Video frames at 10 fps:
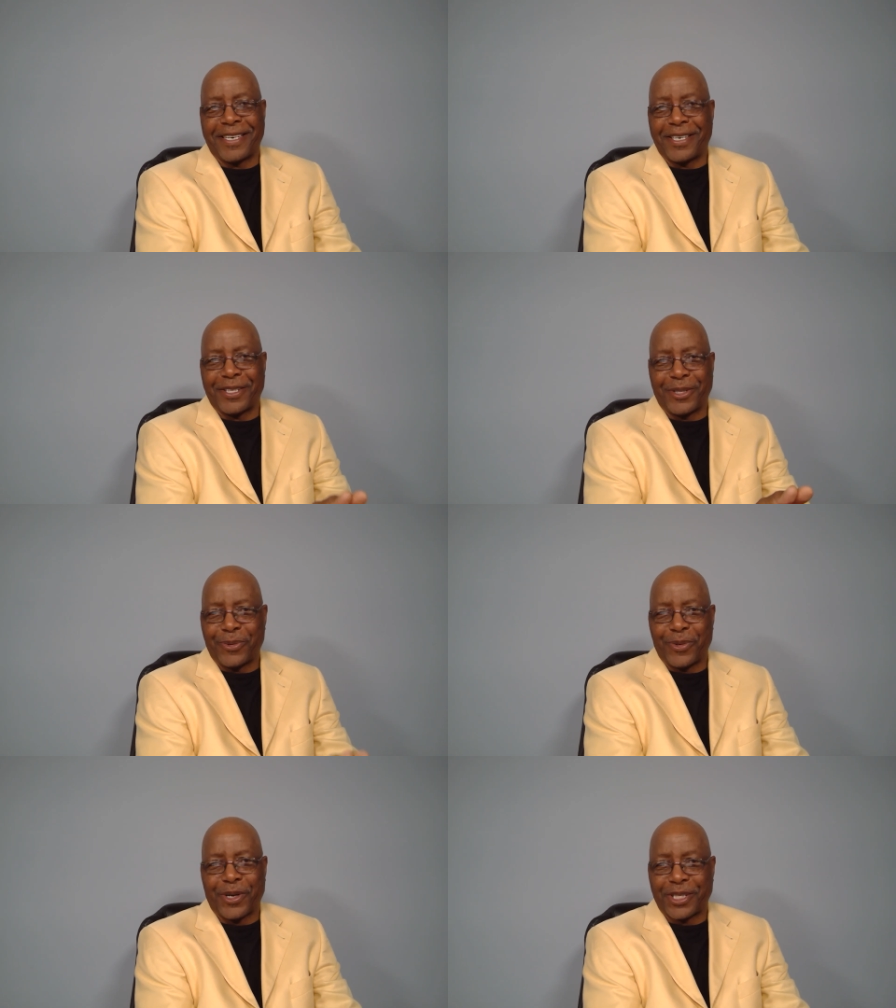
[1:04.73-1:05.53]
uh, the
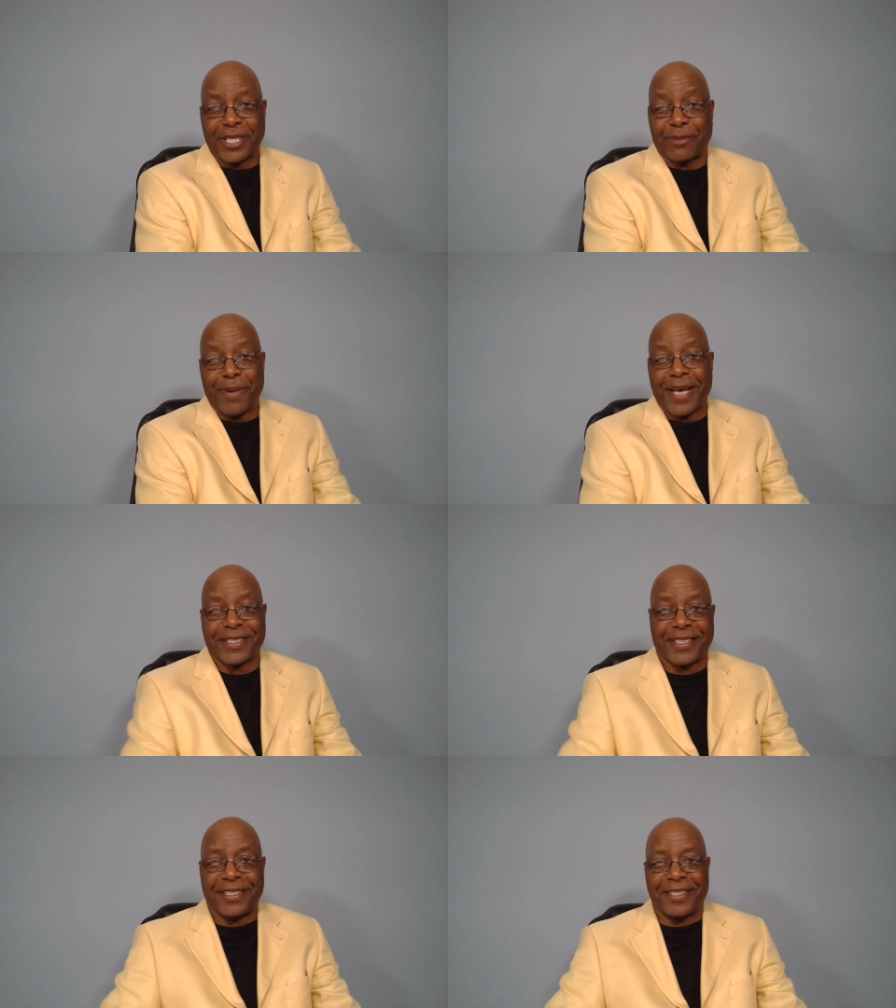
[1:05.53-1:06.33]
work. This is
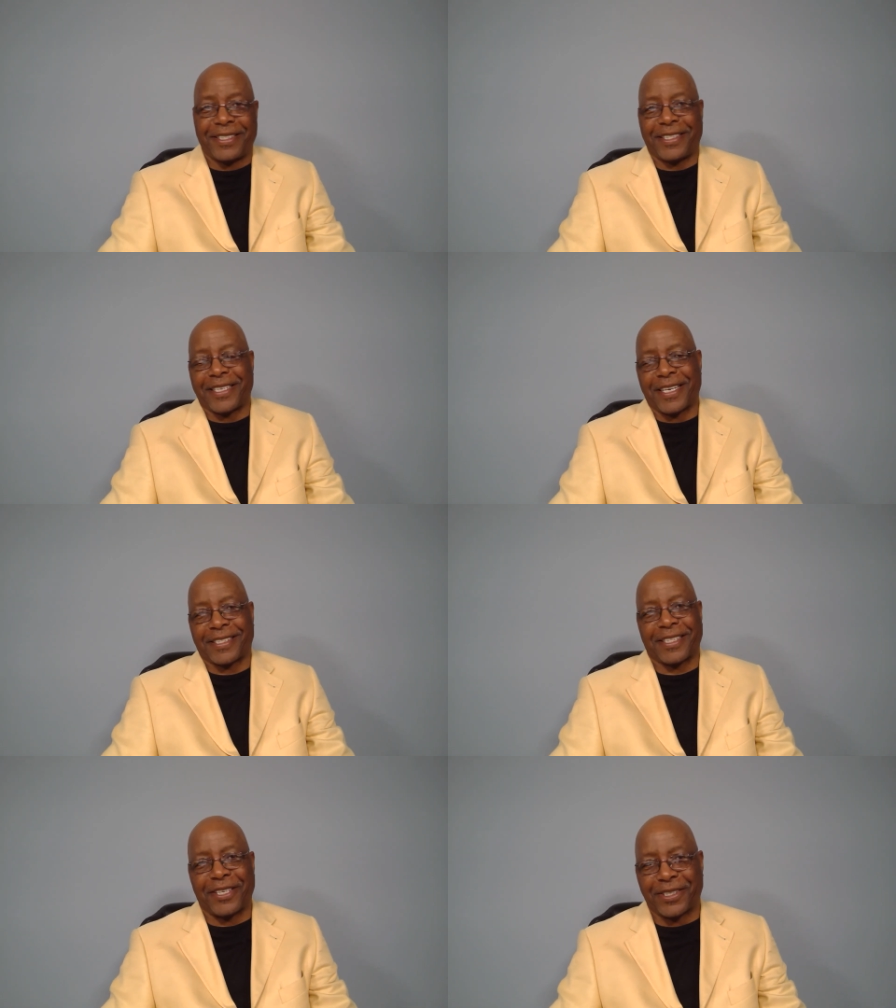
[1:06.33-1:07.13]
Pastor T.C.
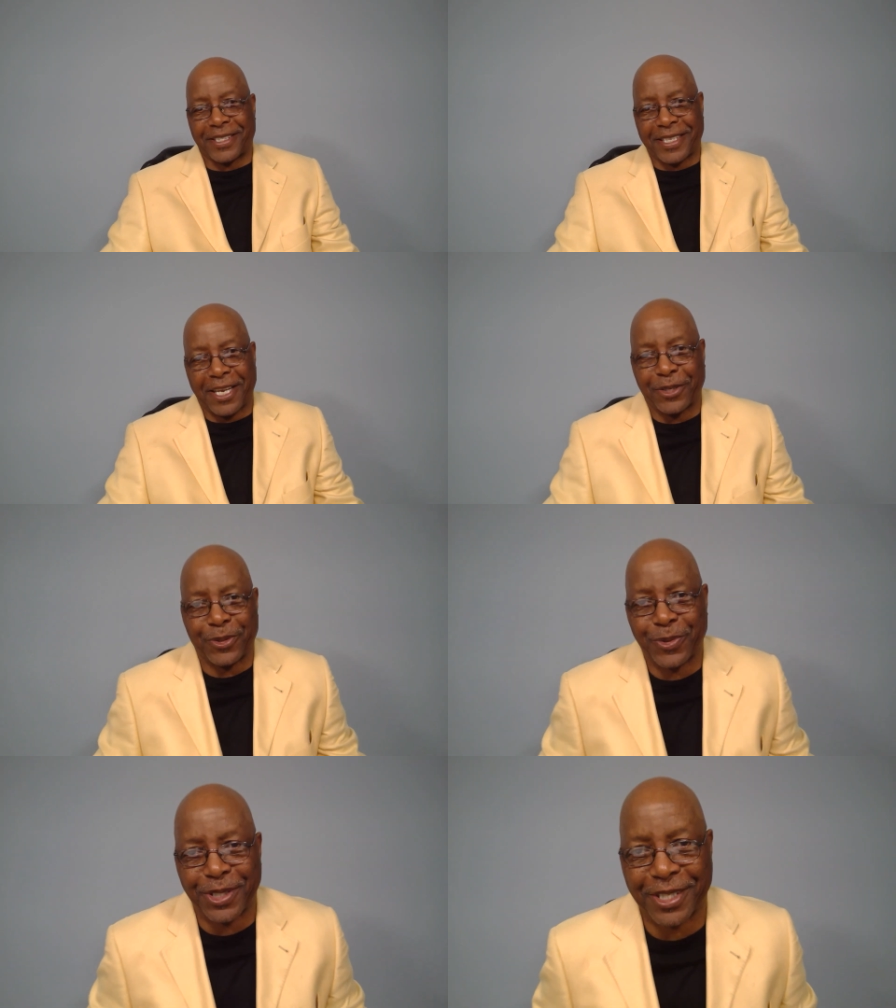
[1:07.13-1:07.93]
Johnson here at the St.
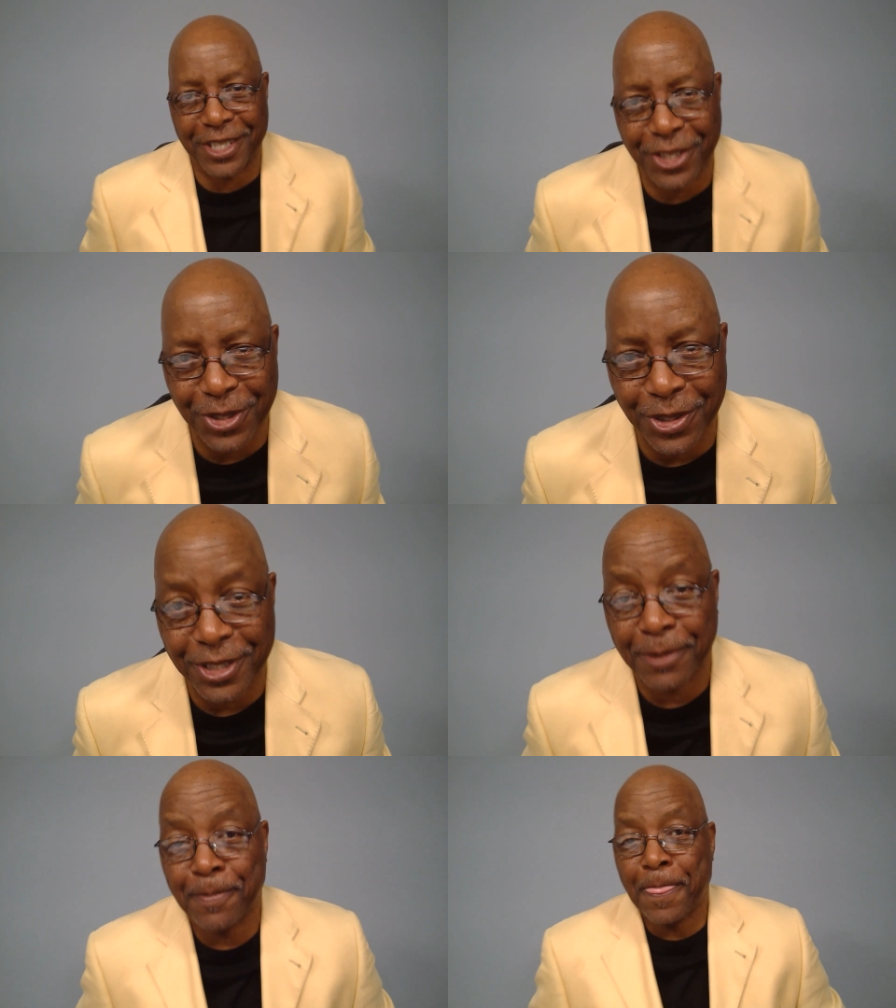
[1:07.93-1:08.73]
Luke Christian Church.